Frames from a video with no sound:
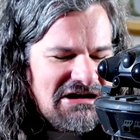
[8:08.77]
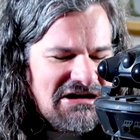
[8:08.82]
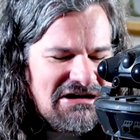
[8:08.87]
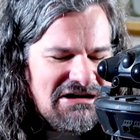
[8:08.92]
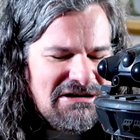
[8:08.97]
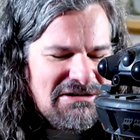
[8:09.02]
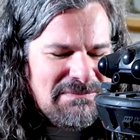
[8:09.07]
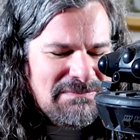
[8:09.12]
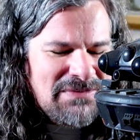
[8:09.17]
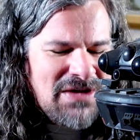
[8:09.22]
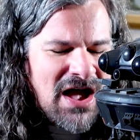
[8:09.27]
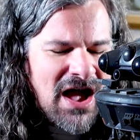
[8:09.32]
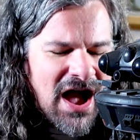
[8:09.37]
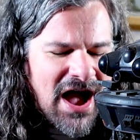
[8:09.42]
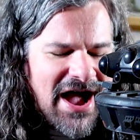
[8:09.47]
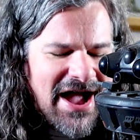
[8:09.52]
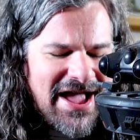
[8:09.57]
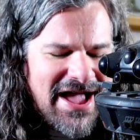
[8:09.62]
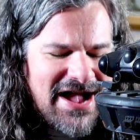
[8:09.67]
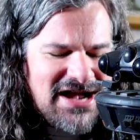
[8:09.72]
I
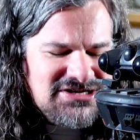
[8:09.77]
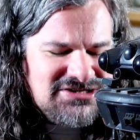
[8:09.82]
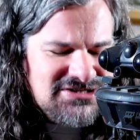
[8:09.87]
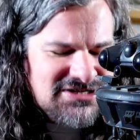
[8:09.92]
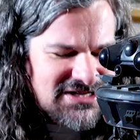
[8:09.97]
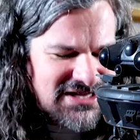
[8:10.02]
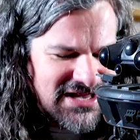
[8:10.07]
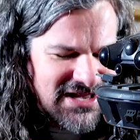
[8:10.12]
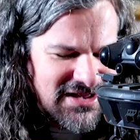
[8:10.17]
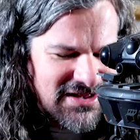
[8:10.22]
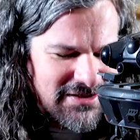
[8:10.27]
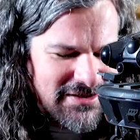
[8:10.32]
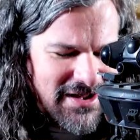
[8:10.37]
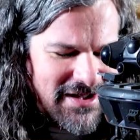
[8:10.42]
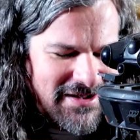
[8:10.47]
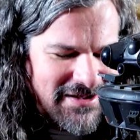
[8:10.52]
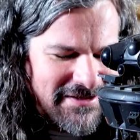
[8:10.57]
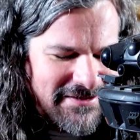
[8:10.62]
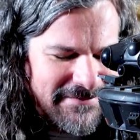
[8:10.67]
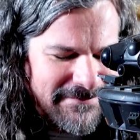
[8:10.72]
actually
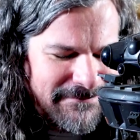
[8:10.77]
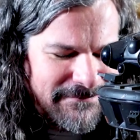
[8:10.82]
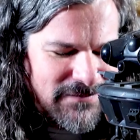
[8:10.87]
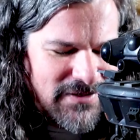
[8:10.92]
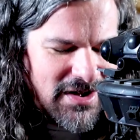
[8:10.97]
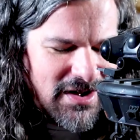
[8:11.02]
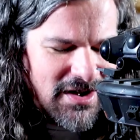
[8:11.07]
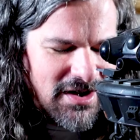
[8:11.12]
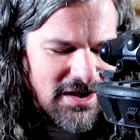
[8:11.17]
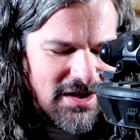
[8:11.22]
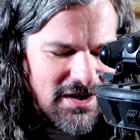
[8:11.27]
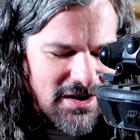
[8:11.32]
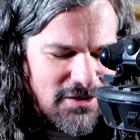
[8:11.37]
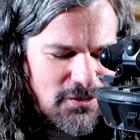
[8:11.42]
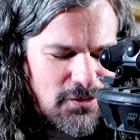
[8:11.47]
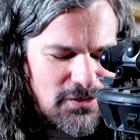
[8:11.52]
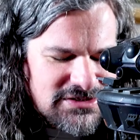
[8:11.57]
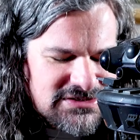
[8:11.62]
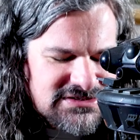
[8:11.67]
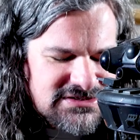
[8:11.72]

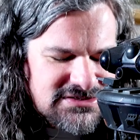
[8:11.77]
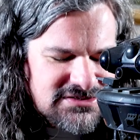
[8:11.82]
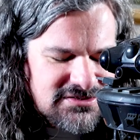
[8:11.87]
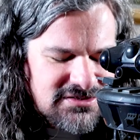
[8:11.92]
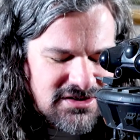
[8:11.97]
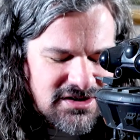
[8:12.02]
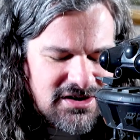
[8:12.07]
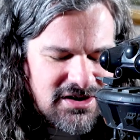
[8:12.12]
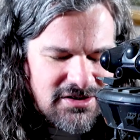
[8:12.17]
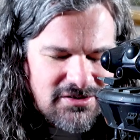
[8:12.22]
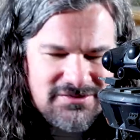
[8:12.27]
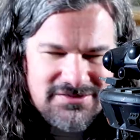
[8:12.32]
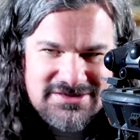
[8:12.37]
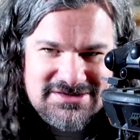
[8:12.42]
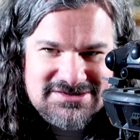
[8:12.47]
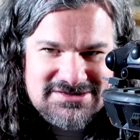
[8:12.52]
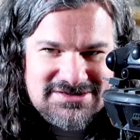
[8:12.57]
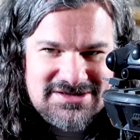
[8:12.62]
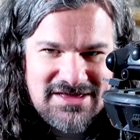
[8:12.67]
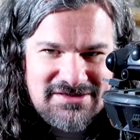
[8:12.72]
was,
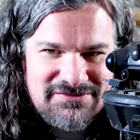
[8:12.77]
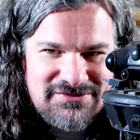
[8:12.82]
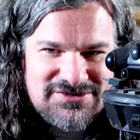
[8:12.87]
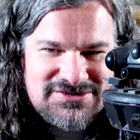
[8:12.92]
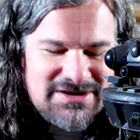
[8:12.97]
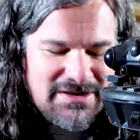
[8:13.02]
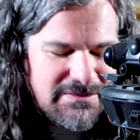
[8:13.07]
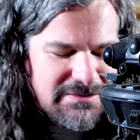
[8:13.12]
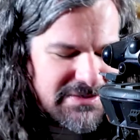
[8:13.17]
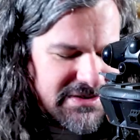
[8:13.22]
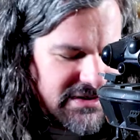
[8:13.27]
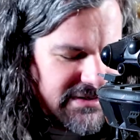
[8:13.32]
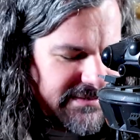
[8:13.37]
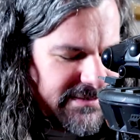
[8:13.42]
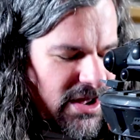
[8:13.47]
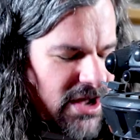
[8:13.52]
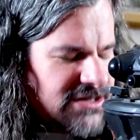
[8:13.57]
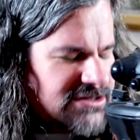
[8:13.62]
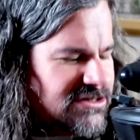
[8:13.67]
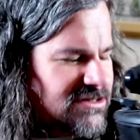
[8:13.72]
this is not the first time I've been
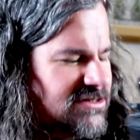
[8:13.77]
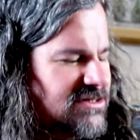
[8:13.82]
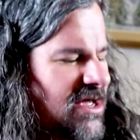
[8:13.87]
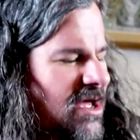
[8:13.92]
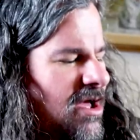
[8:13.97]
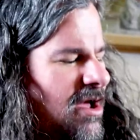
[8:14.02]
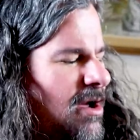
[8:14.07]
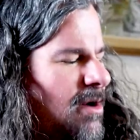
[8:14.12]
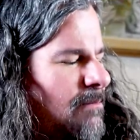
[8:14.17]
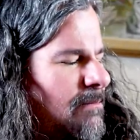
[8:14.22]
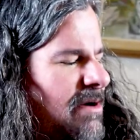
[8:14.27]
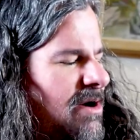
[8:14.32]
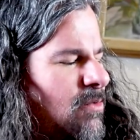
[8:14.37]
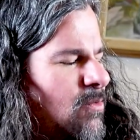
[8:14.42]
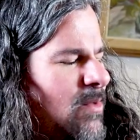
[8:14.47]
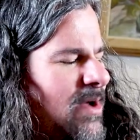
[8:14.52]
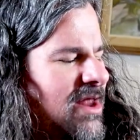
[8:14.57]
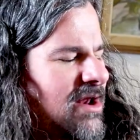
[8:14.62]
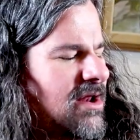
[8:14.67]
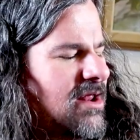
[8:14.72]
obnoxious, but
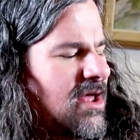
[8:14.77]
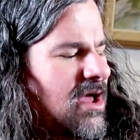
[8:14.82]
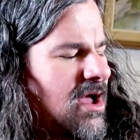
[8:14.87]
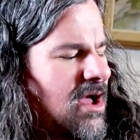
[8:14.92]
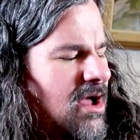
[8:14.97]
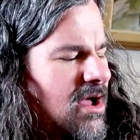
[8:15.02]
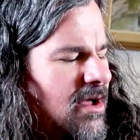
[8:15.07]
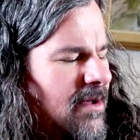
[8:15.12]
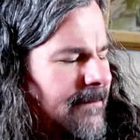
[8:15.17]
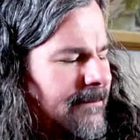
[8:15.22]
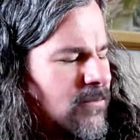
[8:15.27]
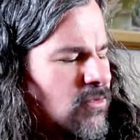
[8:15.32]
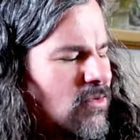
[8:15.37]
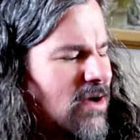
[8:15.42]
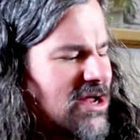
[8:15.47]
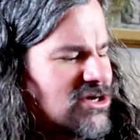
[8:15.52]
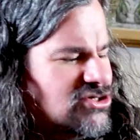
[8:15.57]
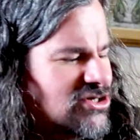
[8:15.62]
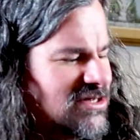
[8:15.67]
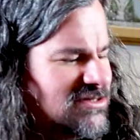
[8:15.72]
when
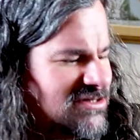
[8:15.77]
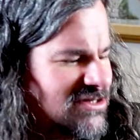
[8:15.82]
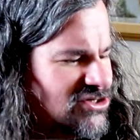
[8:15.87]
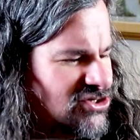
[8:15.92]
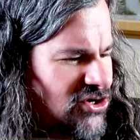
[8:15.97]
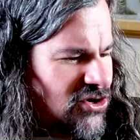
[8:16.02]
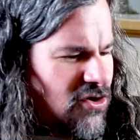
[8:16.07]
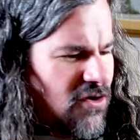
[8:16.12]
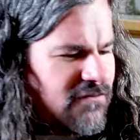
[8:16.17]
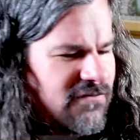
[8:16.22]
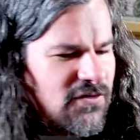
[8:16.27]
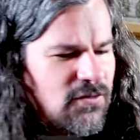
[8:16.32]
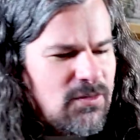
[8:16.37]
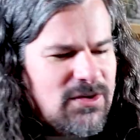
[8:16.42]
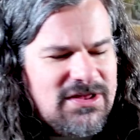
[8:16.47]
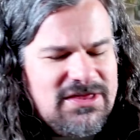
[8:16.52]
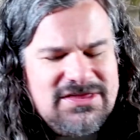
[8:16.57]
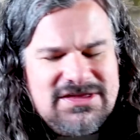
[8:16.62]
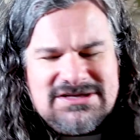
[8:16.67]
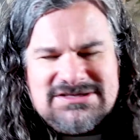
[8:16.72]
Rian Johnson took over,
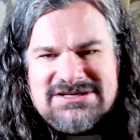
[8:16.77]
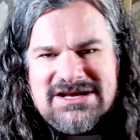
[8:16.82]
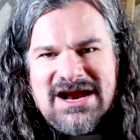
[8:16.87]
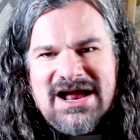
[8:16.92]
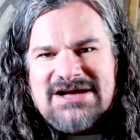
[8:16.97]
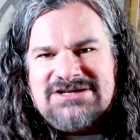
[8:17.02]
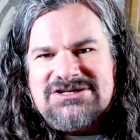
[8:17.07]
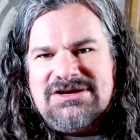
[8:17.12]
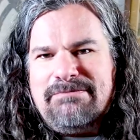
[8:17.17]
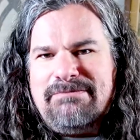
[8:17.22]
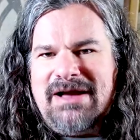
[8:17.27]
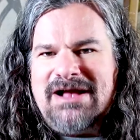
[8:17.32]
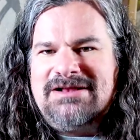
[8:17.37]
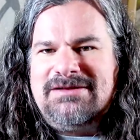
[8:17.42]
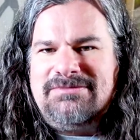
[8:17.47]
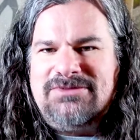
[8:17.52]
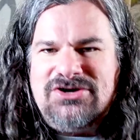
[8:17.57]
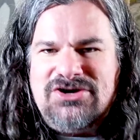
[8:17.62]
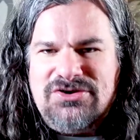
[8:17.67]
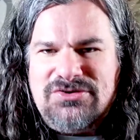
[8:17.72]
one of the things that I actually begged
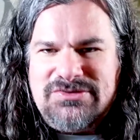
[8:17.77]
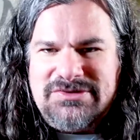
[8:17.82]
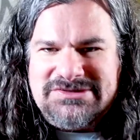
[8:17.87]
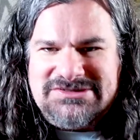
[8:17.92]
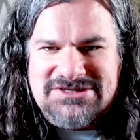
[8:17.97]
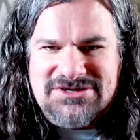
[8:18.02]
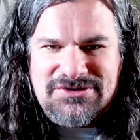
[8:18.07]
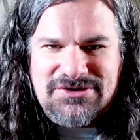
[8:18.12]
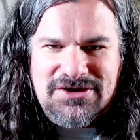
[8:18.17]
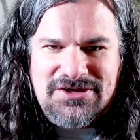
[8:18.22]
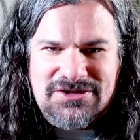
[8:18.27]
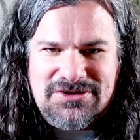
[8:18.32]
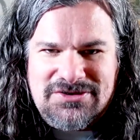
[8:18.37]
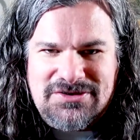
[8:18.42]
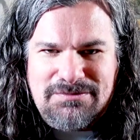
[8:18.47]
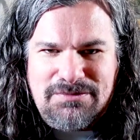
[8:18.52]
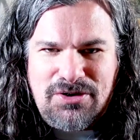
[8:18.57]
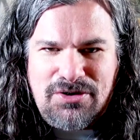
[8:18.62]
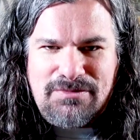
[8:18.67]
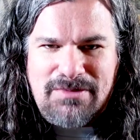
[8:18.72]
him to do was to
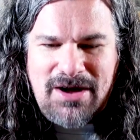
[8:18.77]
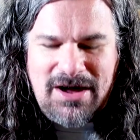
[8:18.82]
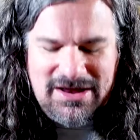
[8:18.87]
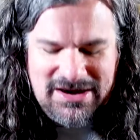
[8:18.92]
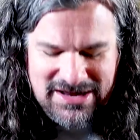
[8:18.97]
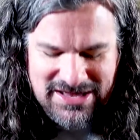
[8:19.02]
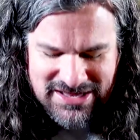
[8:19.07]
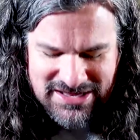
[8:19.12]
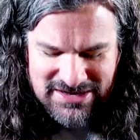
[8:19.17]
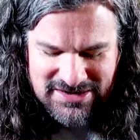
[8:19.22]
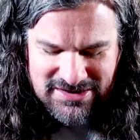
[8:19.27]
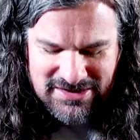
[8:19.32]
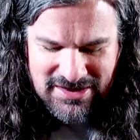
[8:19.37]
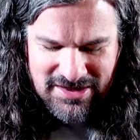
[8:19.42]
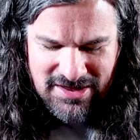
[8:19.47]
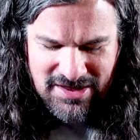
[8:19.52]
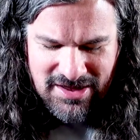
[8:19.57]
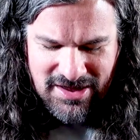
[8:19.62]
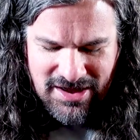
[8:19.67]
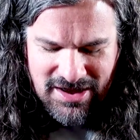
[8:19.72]
include a Probot in
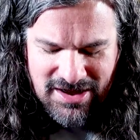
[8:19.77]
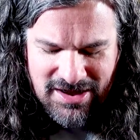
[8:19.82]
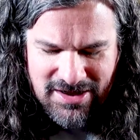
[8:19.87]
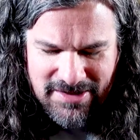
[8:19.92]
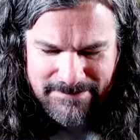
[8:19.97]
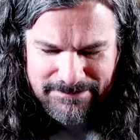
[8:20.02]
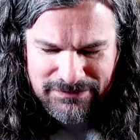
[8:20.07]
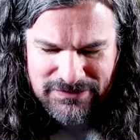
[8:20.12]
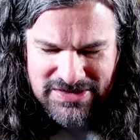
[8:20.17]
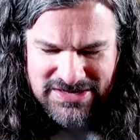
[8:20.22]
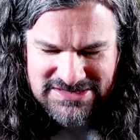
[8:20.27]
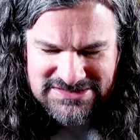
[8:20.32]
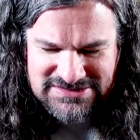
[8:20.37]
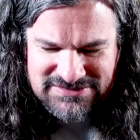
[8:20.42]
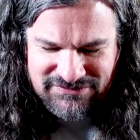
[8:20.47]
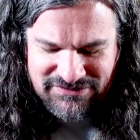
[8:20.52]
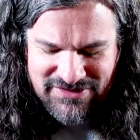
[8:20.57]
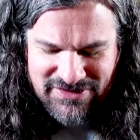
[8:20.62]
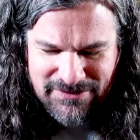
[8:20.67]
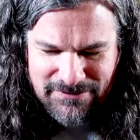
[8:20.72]

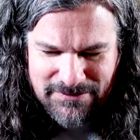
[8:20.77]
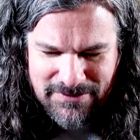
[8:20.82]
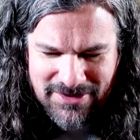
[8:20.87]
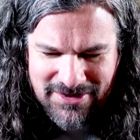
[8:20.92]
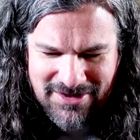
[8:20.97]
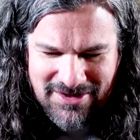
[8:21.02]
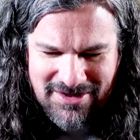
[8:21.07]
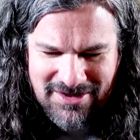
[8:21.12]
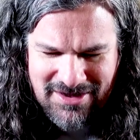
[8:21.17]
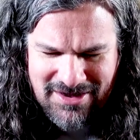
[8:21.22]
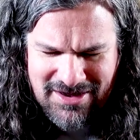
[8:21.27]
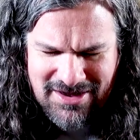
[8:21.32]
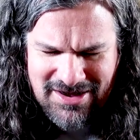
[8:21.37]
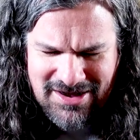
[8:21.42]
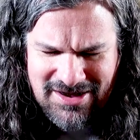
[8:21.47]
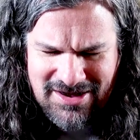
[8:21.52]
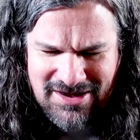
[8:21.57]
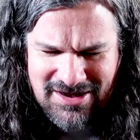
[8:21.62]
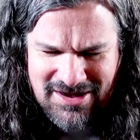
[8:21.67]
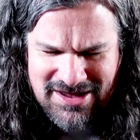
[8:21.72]
his film.
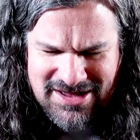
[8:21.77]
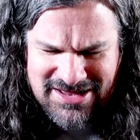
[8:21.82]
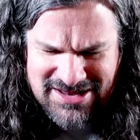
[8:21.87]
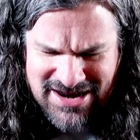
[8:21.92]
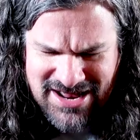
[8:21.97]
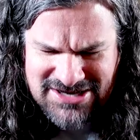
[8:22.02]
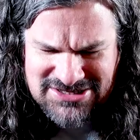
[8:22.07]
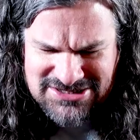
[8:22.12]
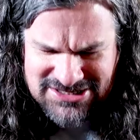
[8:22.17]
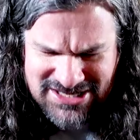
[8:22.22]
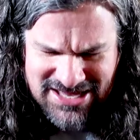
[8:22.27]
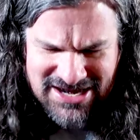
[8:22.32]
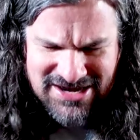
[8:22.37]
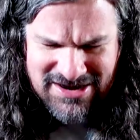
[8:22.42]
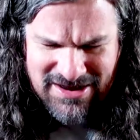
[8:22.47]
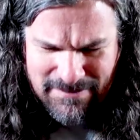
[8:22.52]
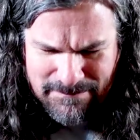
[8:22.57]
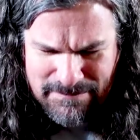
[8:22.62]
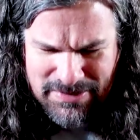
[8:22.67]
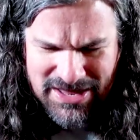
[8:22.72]
It actually
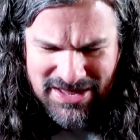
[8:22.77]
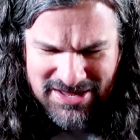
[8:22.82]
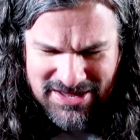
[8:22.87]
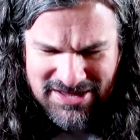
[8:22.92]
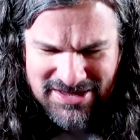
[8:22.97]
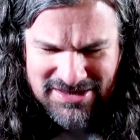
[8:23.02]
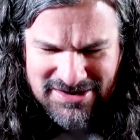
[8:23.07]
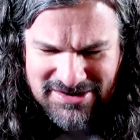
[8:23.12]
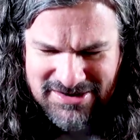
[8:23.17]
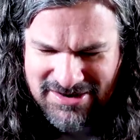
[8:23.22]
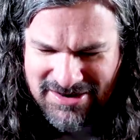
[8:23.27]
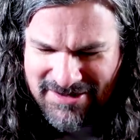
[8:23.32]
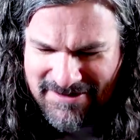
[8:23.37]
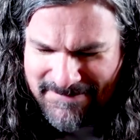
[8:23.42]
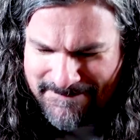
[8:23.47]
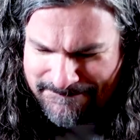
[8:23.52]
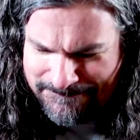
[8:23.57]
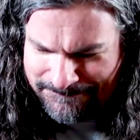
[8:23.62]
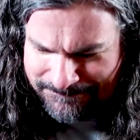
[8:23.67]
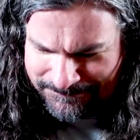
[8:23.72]
ended up being
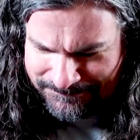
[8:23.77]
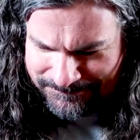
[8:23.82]
in